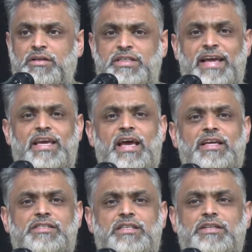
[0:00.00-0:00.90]

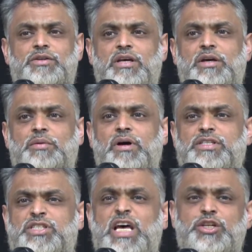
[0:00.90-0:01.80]
Decades and
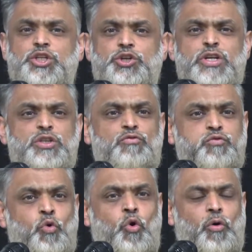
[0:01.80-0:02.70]
centuries of
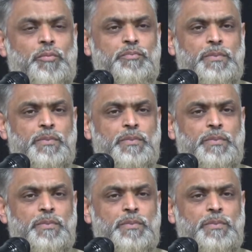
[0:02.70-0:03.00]
war.